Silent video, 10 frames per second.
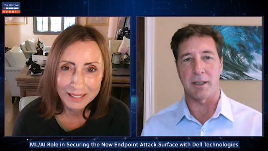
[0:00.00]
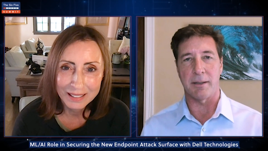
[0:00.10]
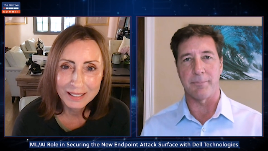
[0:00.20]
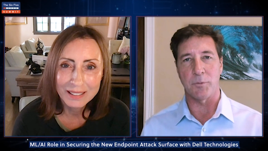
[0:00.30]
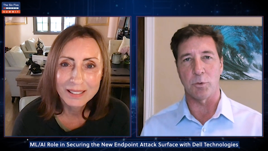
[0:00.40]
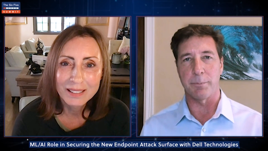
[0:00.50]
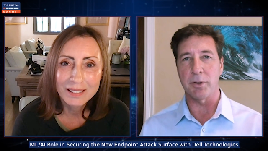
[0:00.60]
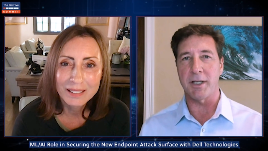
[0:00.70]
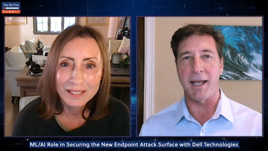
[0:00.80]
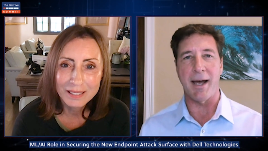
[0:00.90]
Speaker 1: Uh, we're
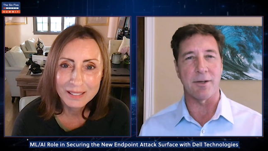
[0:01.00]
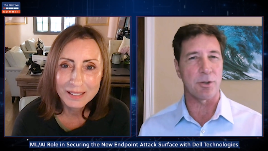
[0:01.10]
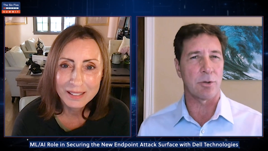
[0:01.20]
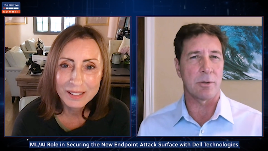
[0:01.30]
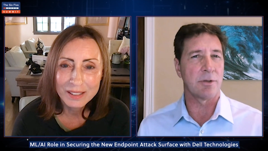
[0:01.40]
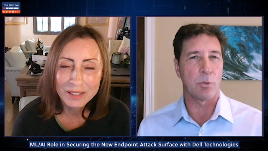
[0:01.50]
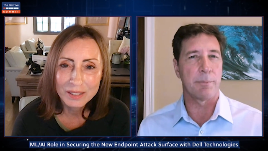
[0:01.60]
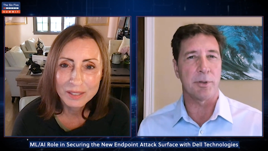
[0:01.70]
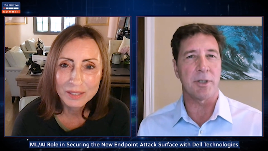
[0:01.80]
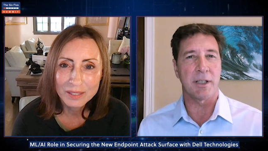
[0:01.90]
building a house, or you know,
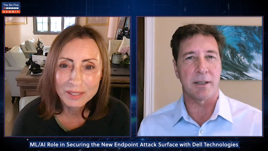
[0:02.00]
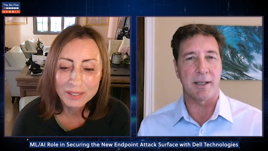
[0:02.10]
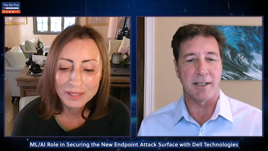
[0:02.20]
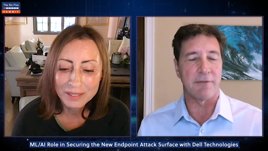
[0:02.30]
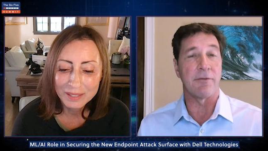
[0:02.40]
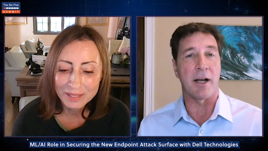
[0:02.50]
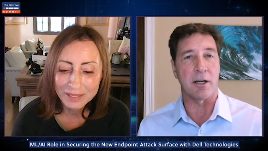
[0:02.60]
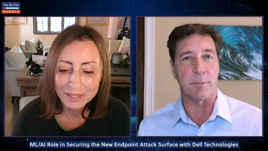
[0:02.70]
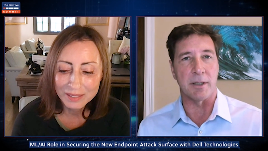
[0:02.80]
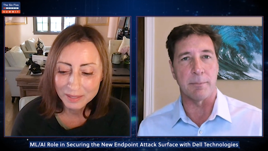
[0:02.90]
we're building a, an
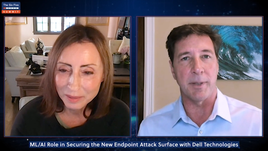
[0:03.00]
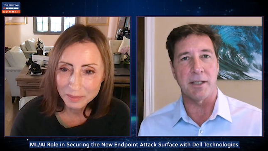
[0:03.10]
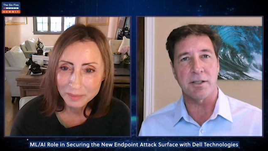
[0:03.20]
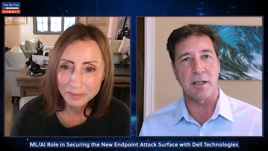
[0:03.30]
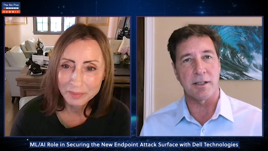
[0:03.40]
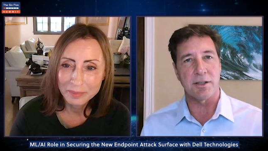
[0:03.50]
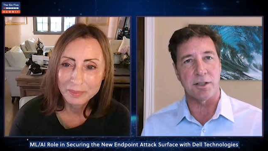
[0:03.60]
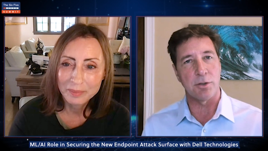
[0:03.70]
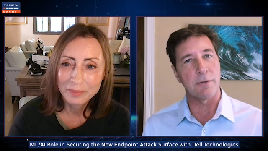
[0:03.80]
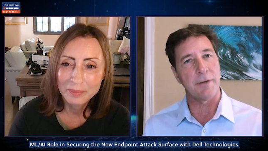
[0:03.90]
environment based on a
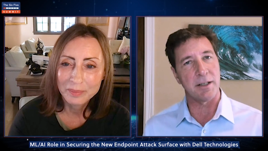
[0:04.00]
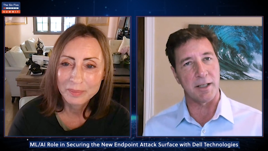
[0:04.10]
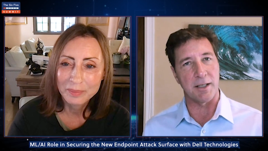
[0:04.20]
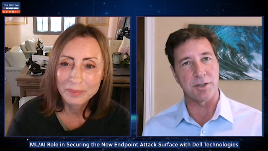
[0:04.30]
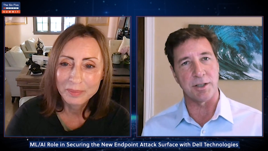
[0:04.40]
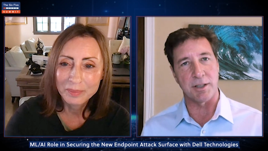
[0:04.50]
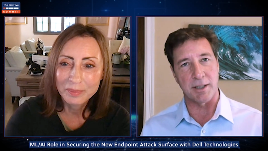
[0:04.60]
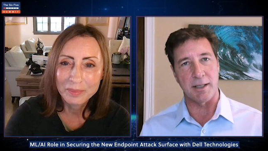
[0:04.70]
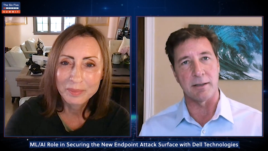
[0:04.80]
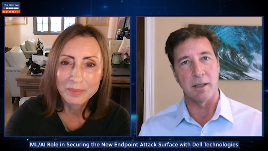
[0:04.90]
secure foundation,
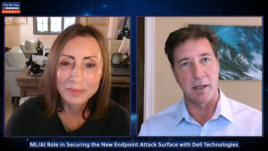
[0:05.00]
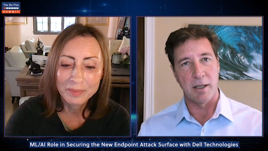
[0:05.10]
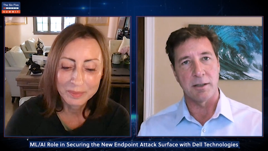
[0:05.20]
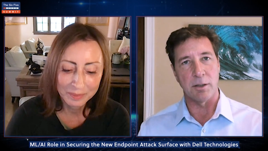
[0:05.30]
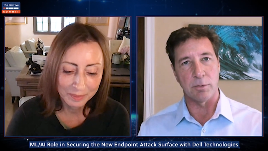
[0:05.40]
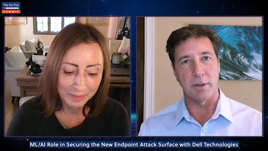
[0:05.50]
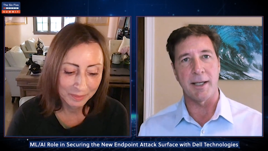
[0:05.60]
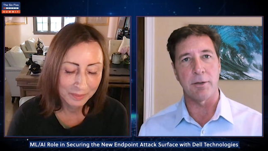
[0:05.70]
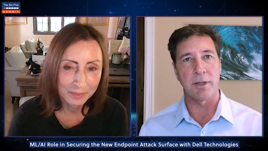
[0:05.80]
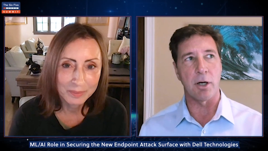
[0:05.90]
and then you know,
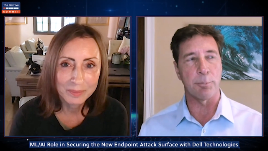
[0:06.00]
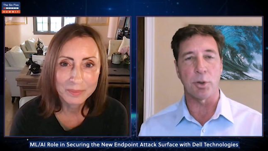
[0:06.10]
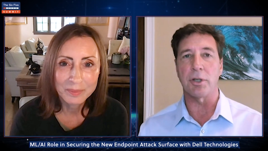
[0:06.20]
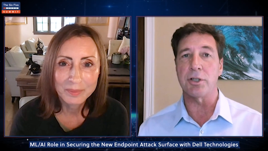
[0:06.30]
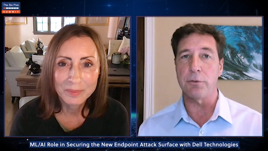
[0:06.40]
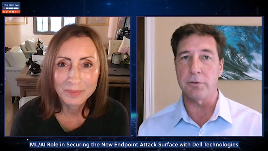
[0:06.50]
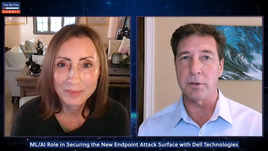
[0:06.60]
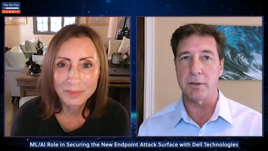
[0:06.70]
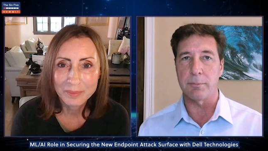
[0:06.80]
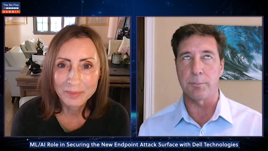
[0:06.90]
layering our
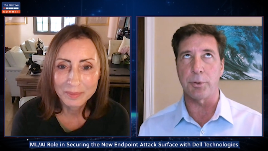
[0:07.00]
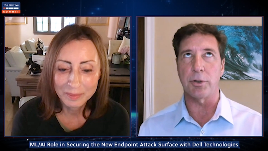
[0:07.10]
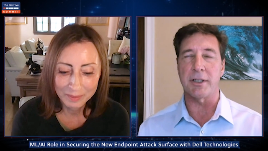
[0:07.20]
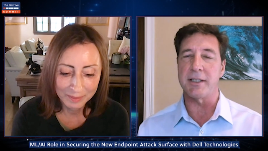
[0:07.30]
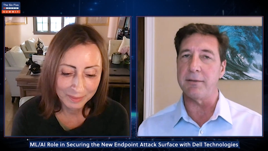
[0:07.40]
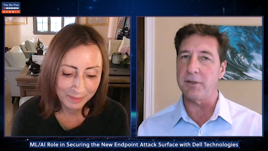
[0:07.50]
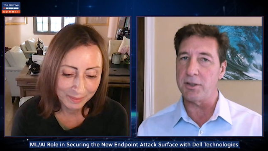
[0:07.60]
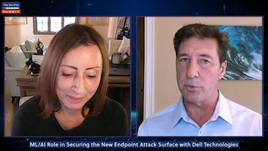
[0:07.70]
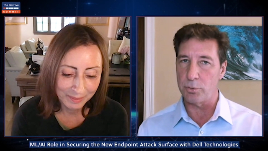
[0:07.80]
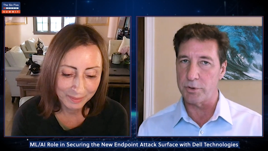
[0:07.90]
productivity
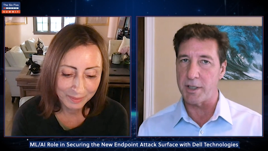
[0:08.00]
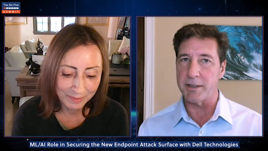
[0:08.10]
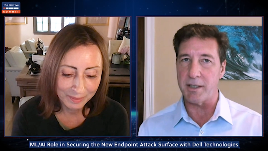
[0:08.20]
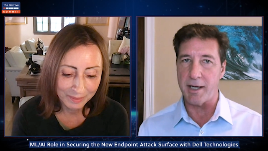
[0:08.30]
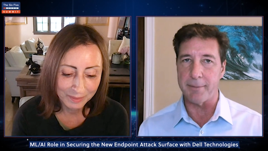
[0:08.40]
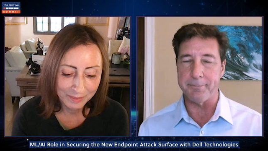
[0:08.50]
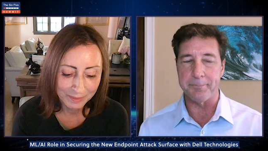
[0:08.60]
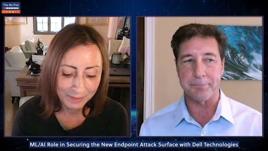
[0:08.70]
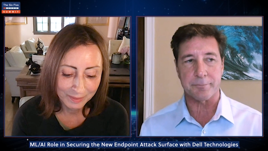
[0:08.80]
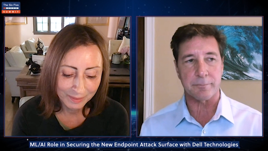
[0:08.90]
productivity tools on top.
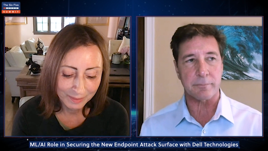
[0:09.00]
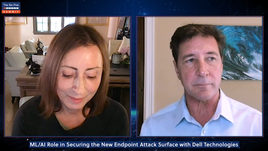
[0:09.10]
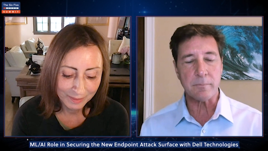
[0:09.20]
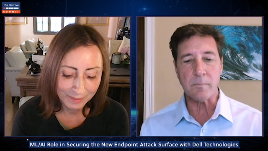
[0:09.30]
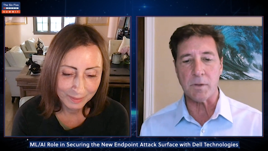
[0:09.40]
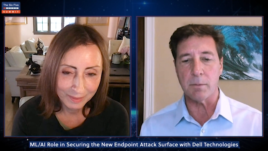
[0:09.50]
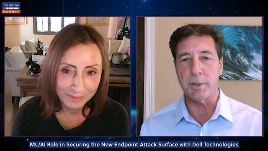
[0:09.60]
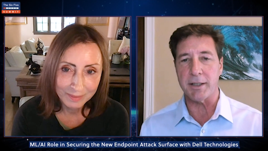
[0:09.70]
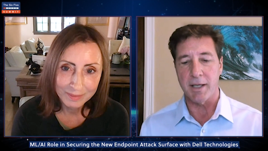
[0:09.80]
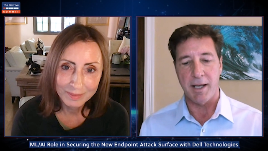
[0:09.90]

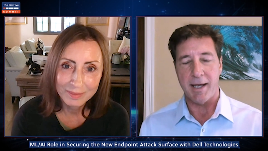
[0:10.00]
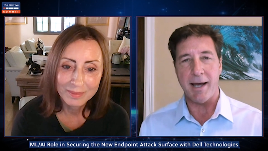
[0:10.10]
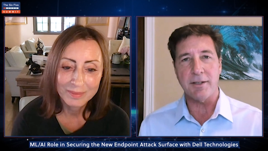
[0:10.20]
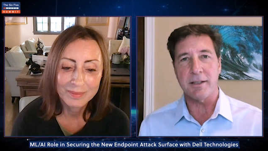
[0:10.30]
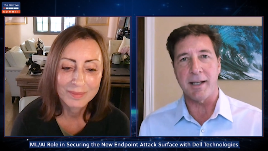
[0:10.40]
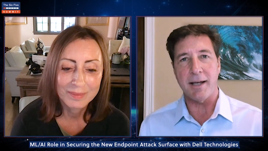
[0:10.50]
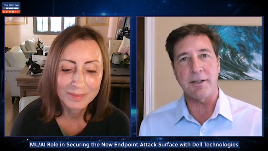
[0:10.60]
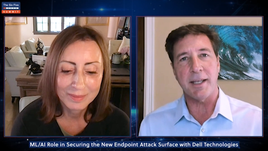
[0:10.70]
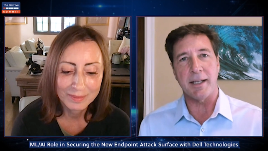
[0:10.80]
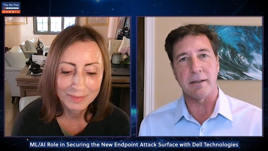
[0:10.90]
But how did how
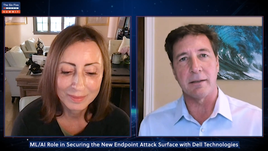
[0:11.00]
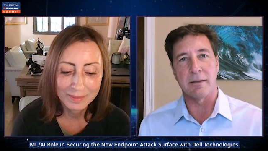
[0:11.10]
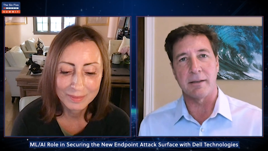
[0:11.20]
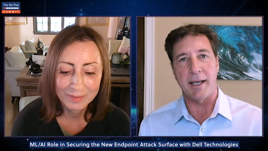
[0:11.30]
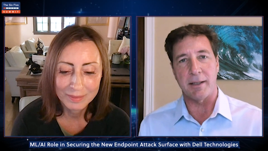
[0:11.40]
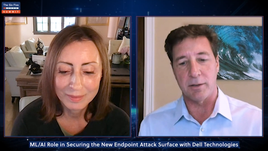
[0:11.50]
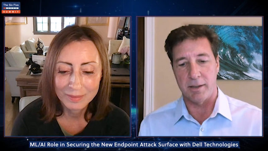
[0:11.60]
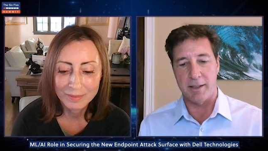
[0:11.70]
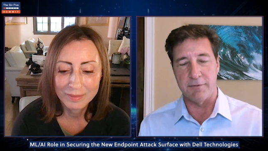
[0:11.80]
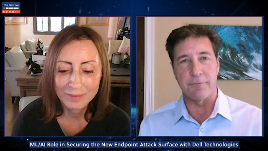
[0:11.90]
did that that
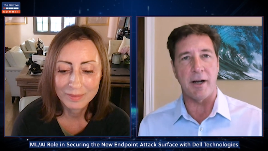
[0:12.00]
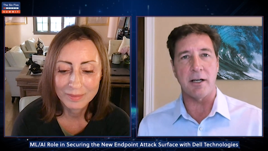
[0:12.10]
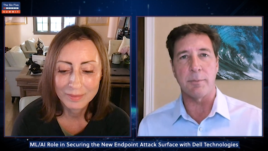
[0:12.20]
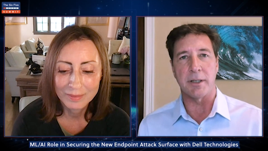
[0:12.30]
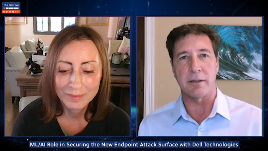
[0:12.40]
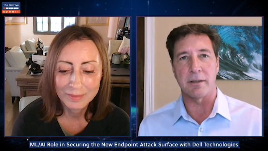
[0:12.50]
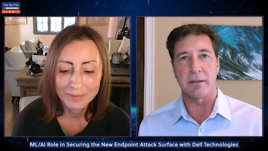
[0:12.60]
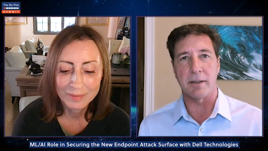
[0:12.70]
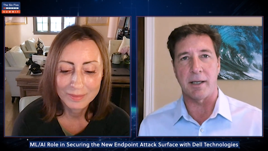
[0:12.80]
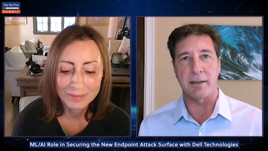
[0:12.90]
environment
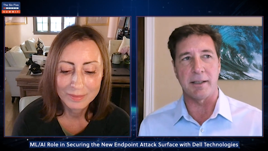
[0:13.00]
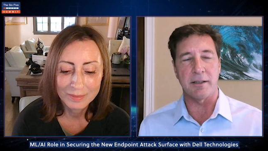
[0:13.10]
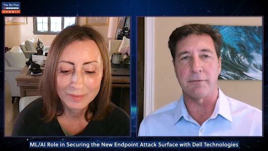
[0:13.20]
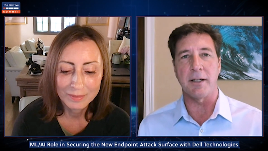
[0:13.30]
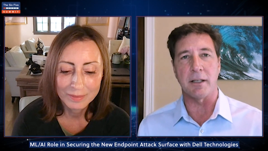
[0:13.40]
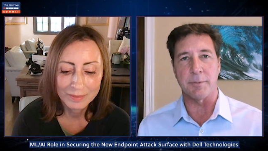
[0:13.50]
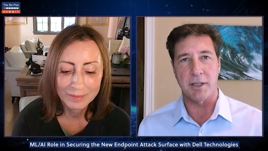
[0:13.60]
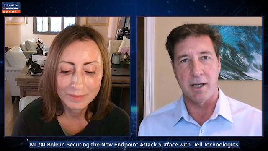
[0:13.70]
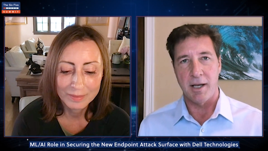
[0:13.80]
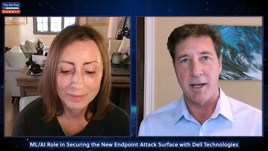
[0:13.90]
uh, get developed?